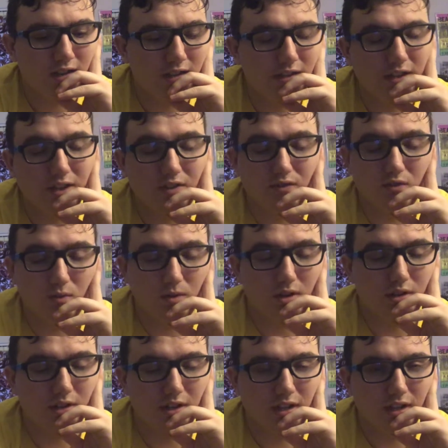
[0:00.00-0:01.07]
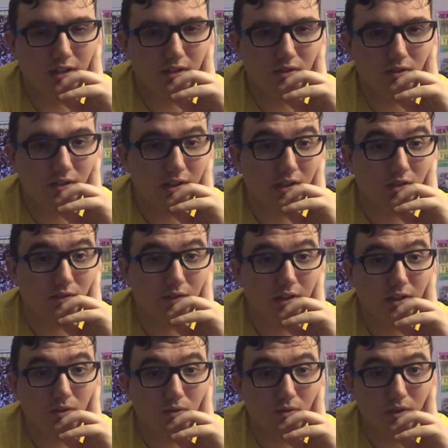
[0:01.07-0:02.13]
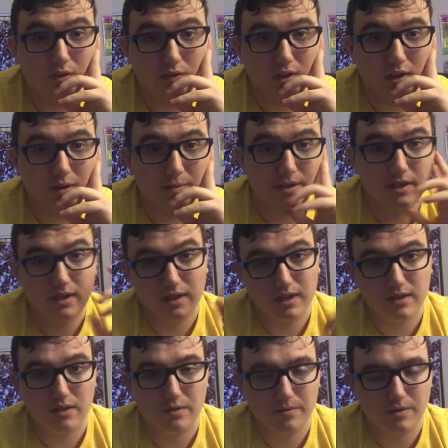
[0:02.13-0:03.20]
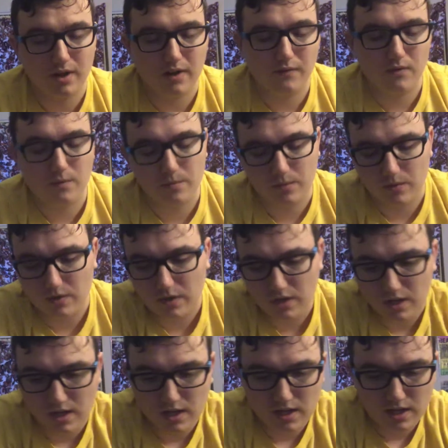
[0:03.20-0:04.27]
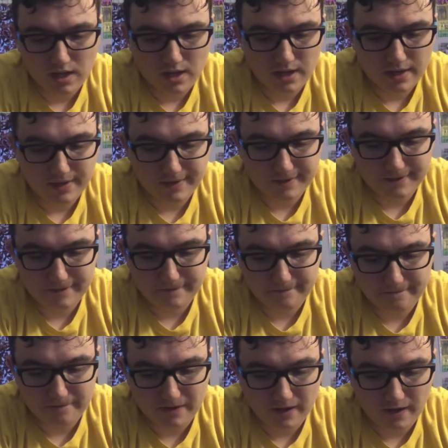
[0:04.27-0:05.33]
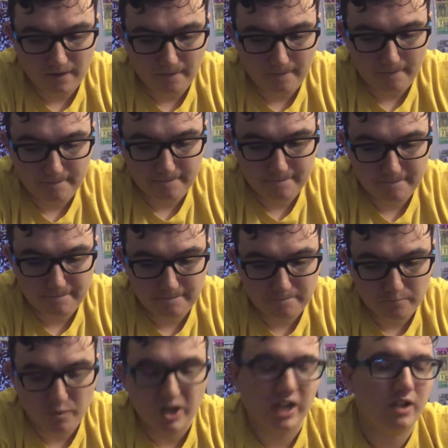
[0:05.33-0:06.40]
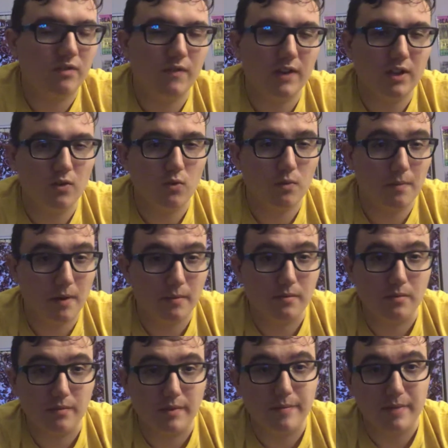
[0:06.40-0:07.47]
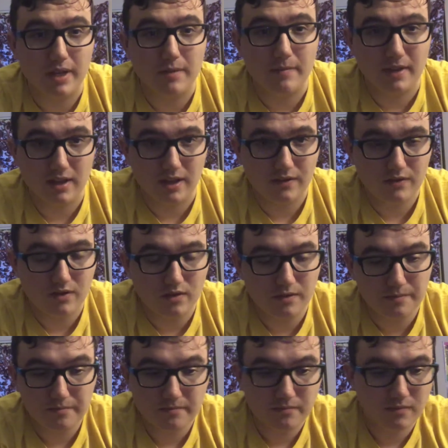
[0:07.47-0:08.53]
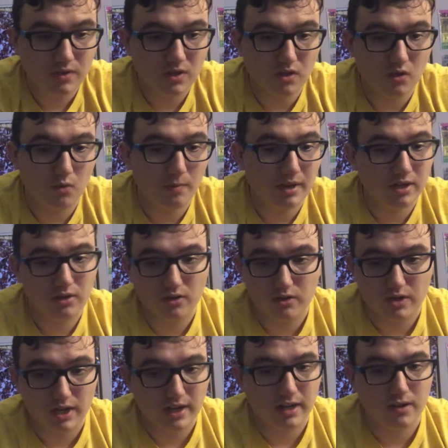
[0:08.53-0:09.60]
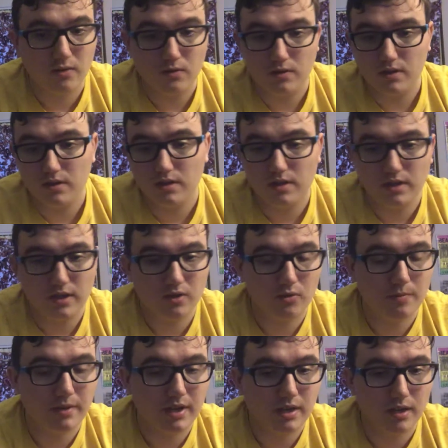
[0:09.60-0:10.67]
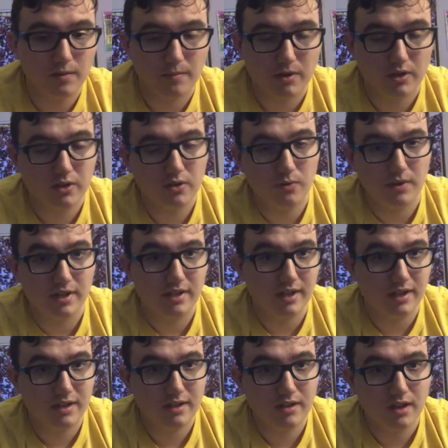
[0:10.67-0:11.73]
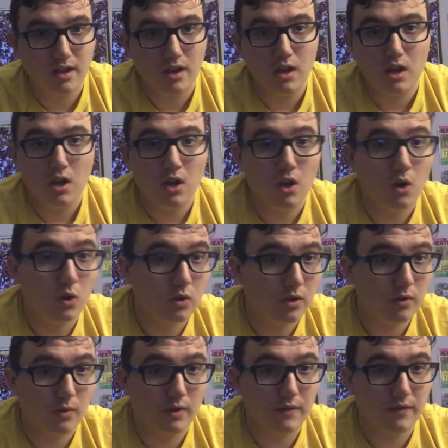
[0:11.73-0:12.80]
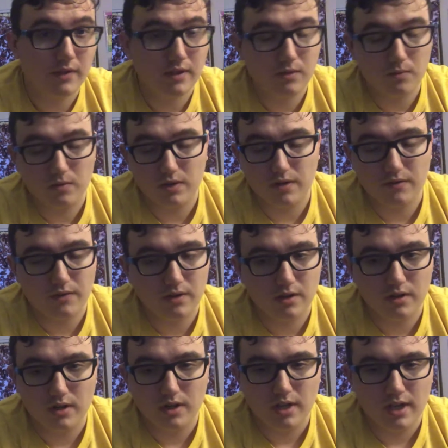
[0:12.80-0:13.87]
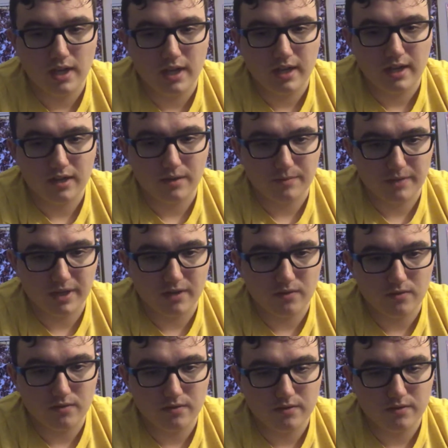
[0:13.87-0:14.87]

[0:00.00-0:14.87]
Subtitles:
thank you for watching, guys. Like this video, leave a comment, and subscribe for more. And yeah, my next video will probably be my live stream, so make sure to check it out. It'll be on March 26th or the 25th, whenever it comes out,